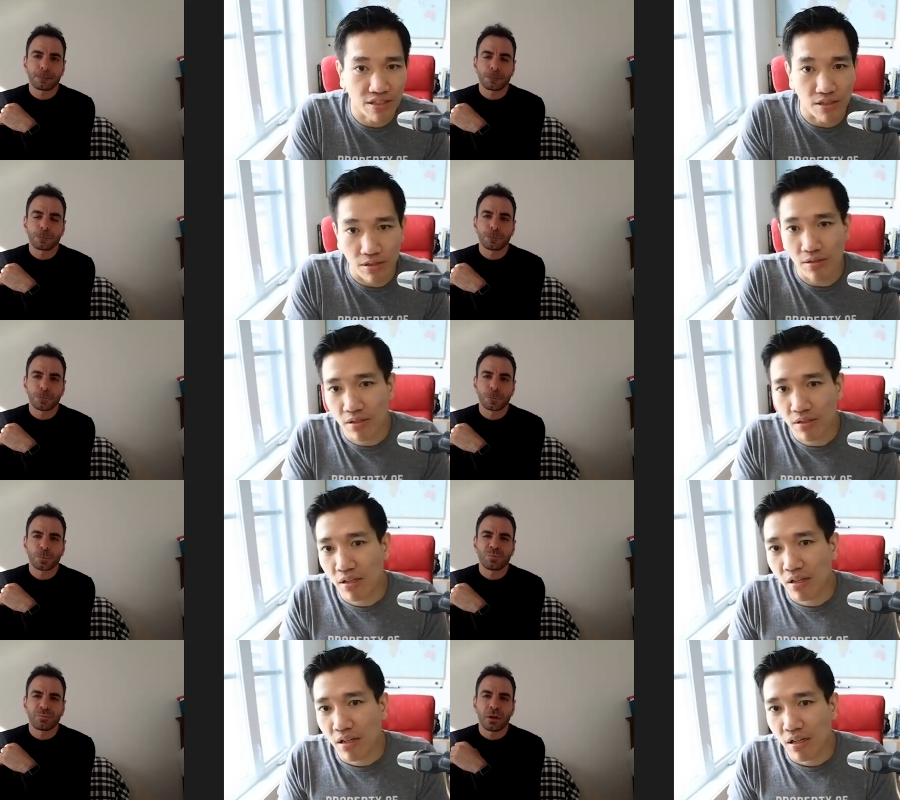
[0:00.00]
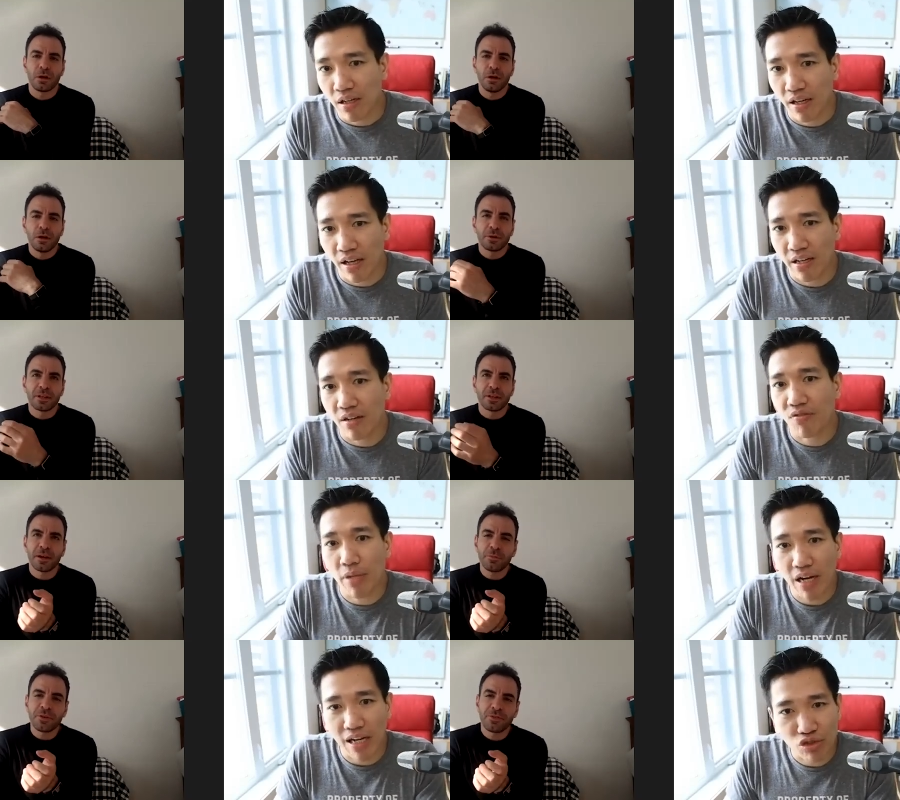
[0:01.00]
Speaker 1: year.
Speaker 2: And then from
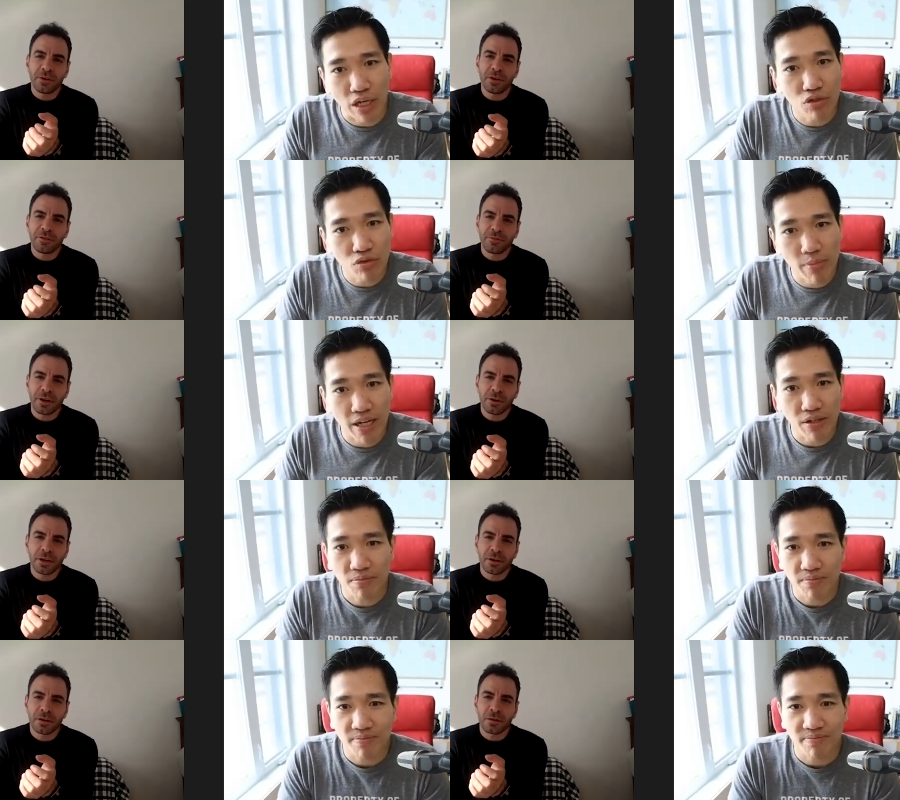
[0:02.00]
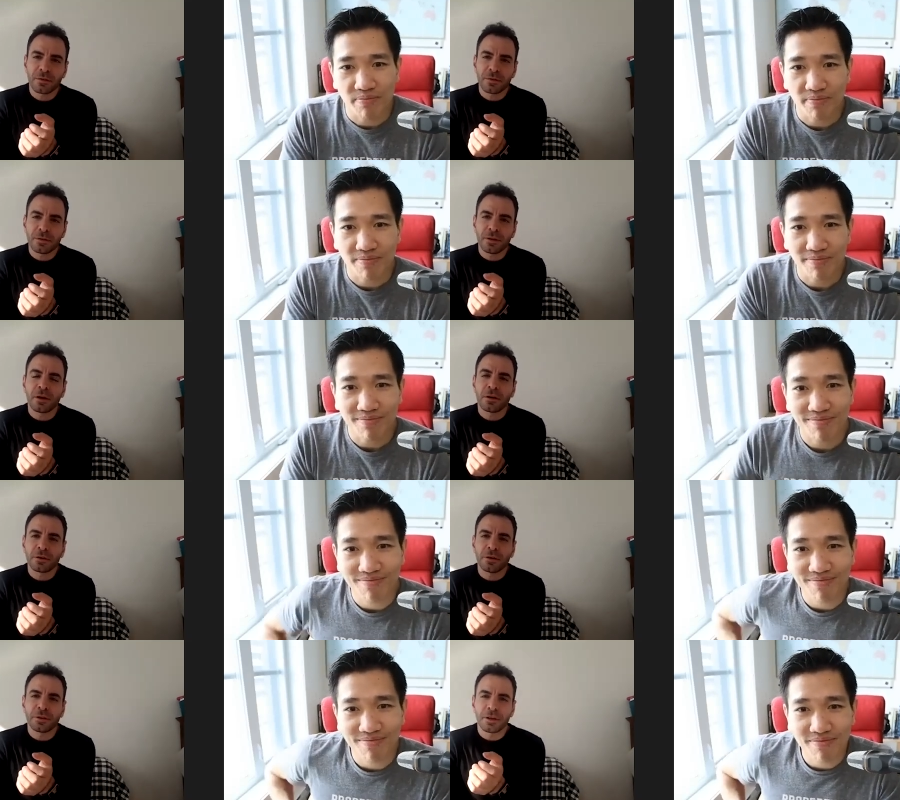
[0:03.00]
there,
Speaker 1: I try very, to do better. Very, yeah,
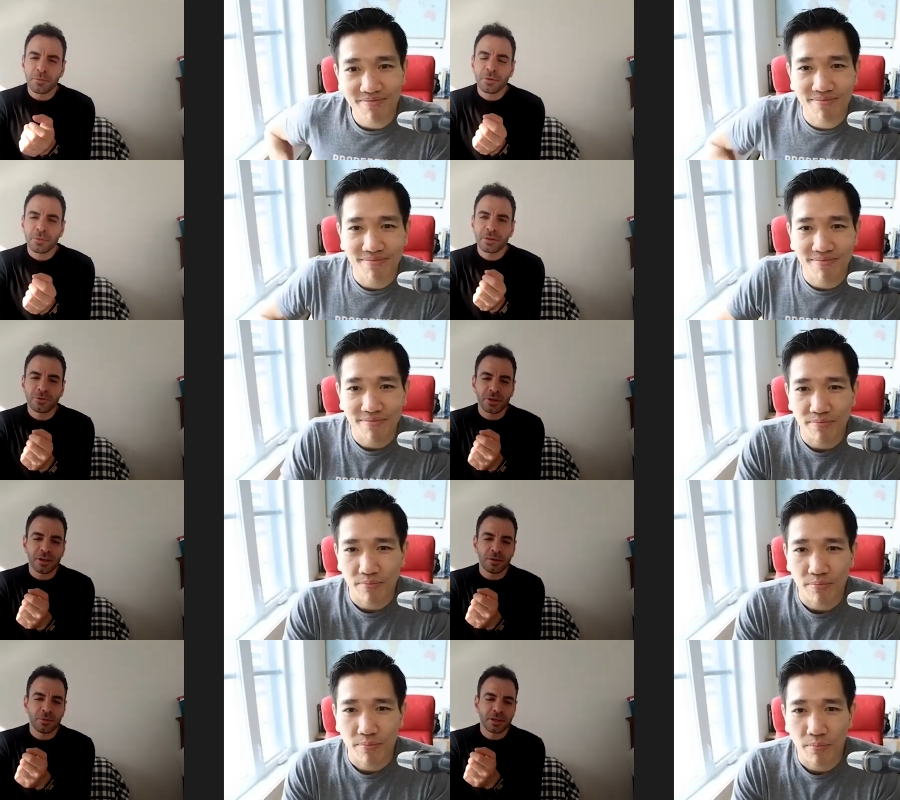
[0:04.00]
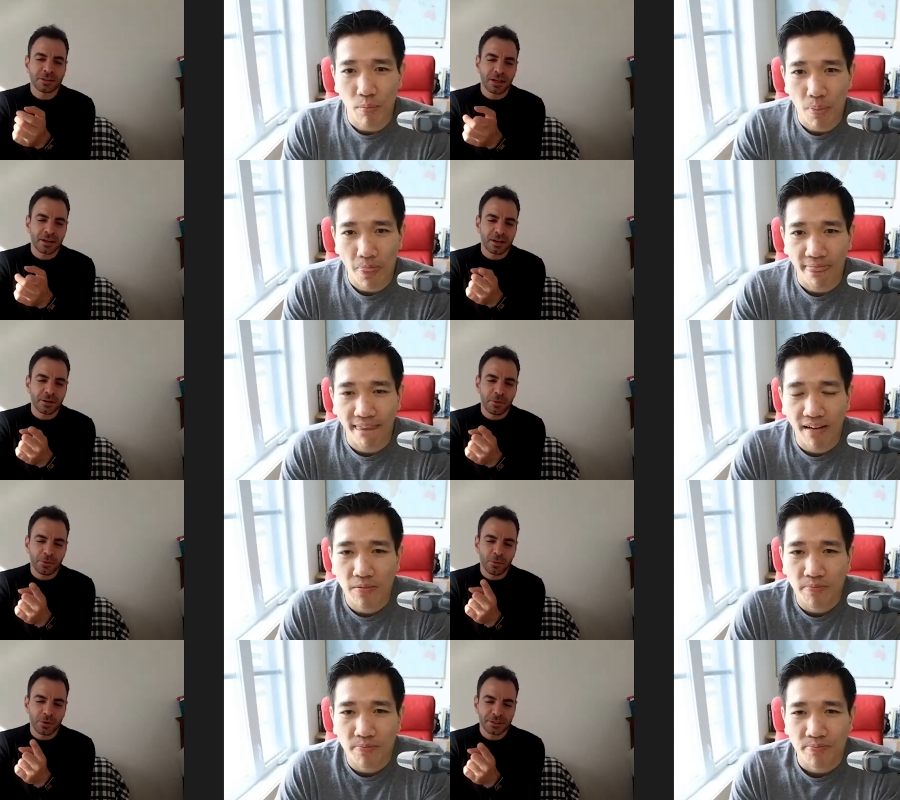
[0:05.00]
it can be a bit tricky because uh, I
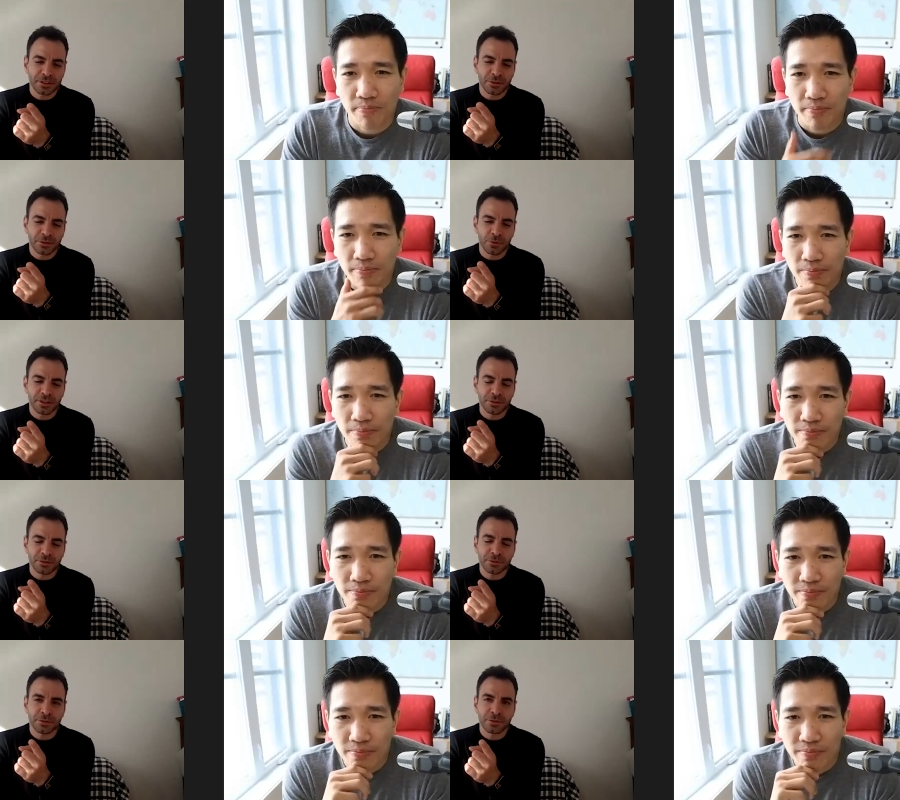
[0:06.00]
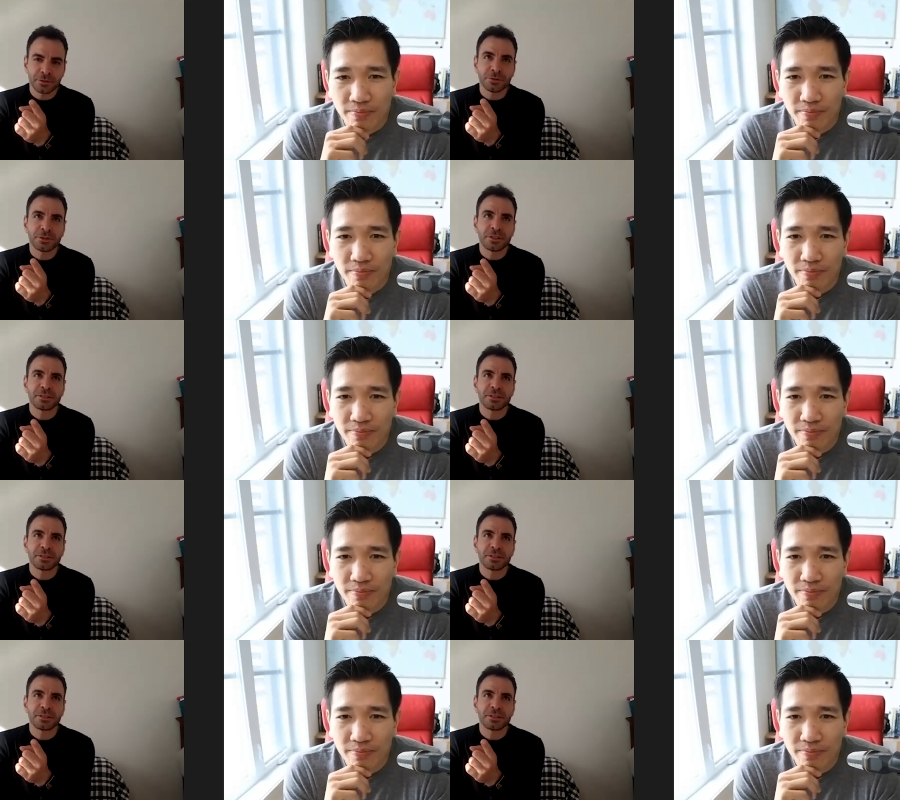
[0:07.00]
remember once in one in your, uh, you said